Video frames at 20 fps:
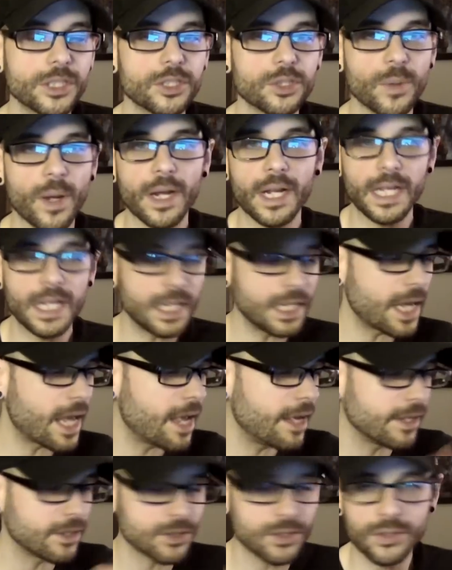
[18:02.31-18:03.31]
surrounding E
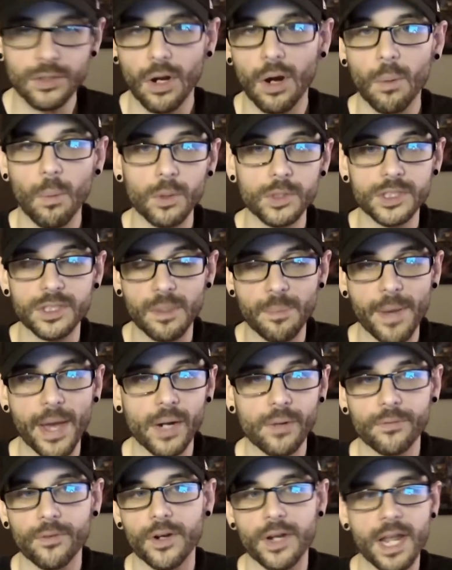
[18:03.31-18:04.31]
A and Star Wars and the
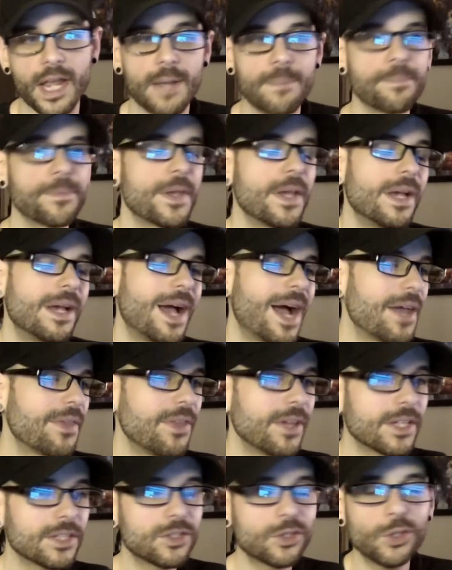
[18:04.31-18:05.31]
Battlefront name, I
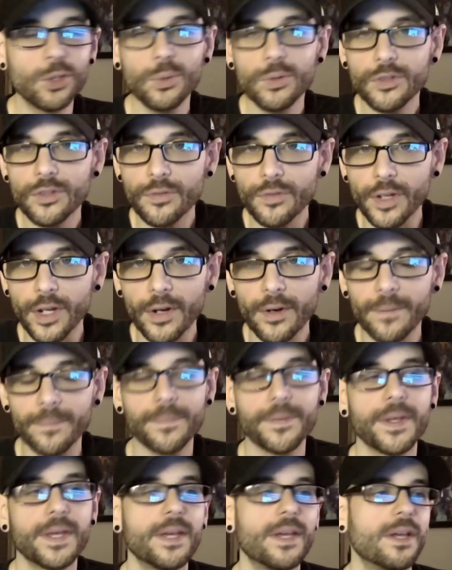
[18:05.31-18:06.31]
think it's too severe.
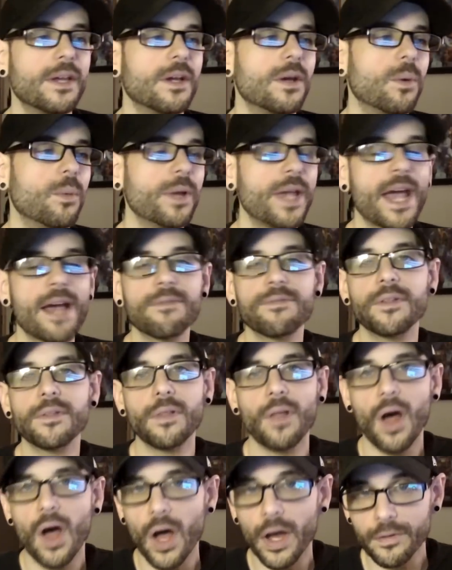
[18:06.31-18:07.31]
We have the
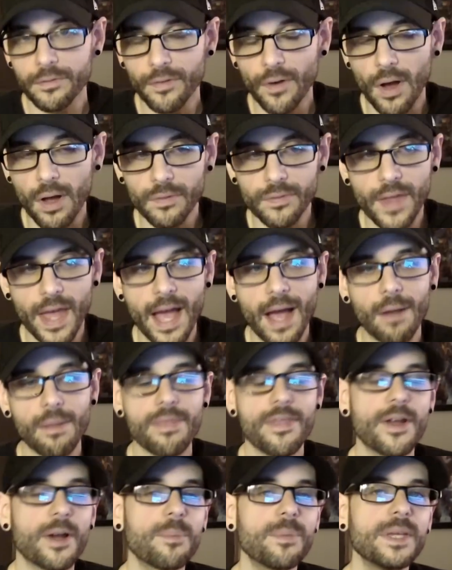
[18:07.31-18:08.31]
law involved now.
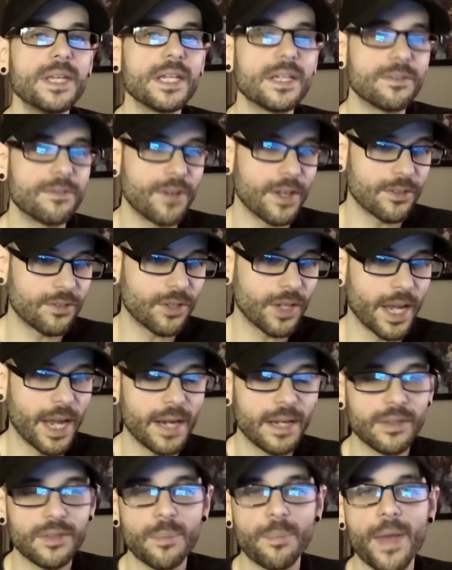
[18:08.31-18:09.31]
They're being
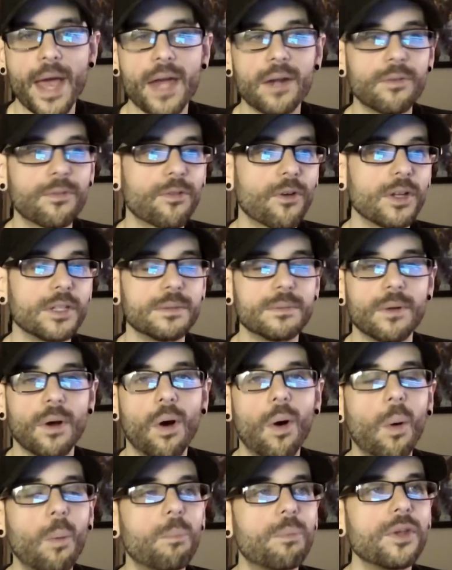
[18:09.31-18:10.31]
investigated. The Battlefront
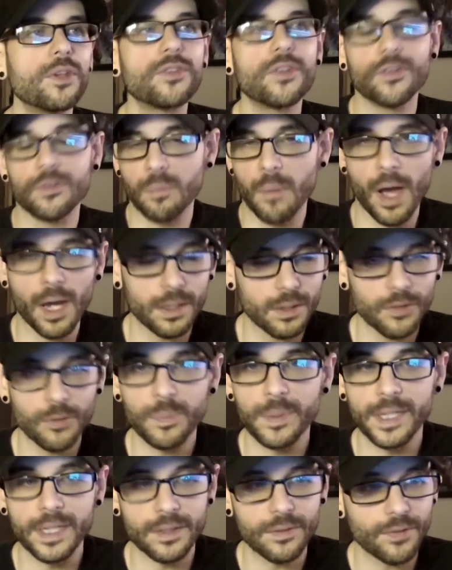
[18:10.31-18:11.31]
whole business model is
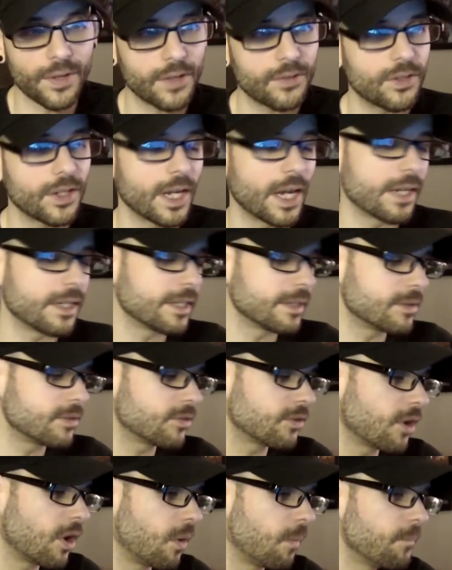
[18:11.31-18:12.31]
being investigated.
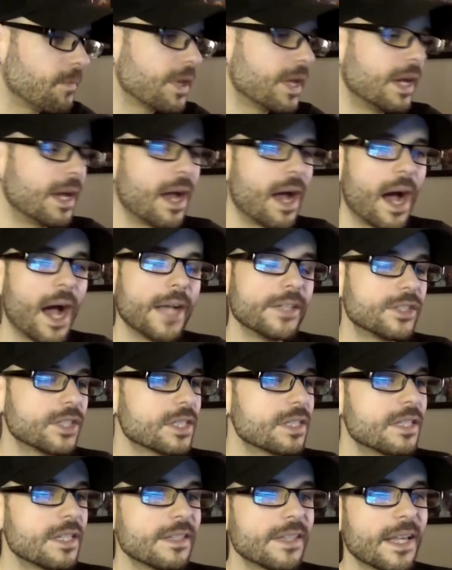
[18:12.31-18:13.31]
So I
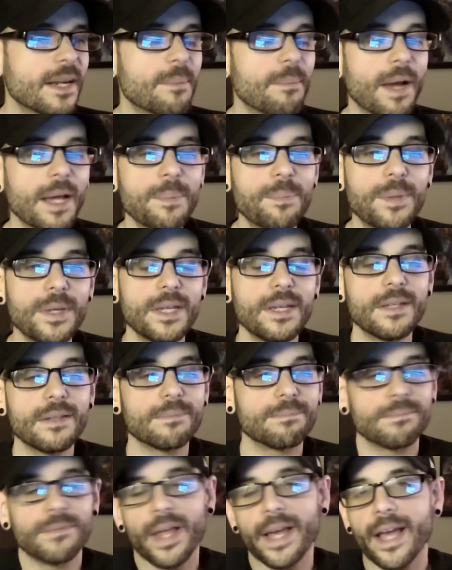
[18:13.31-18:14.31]
just think that it might be,
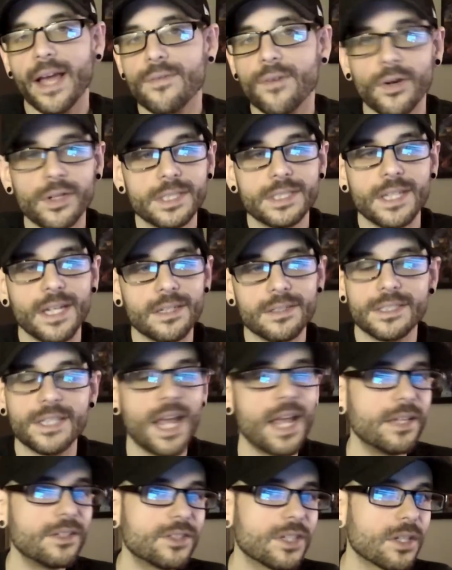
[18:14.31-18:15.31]
like I've already said,
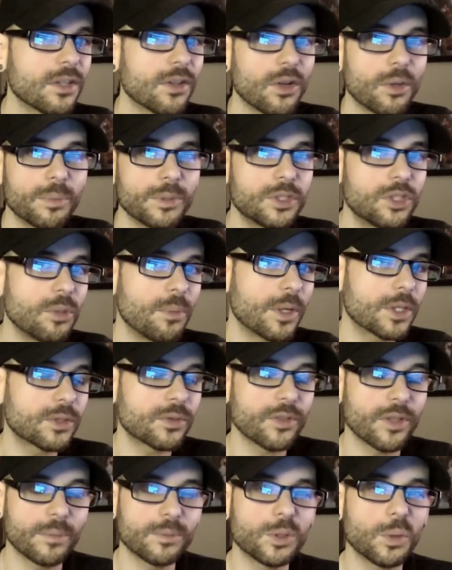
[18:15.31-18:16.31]
tainted a little bit too much
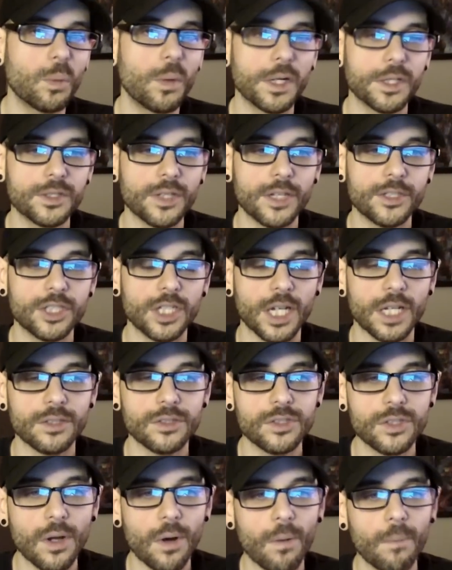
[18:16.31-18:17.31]
for them to want to touch again.
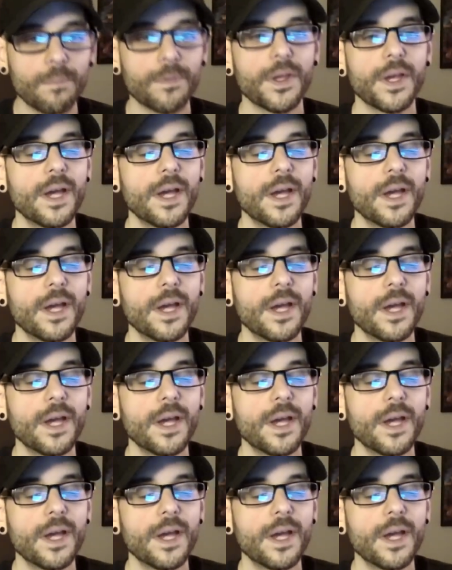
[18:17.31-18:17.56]
So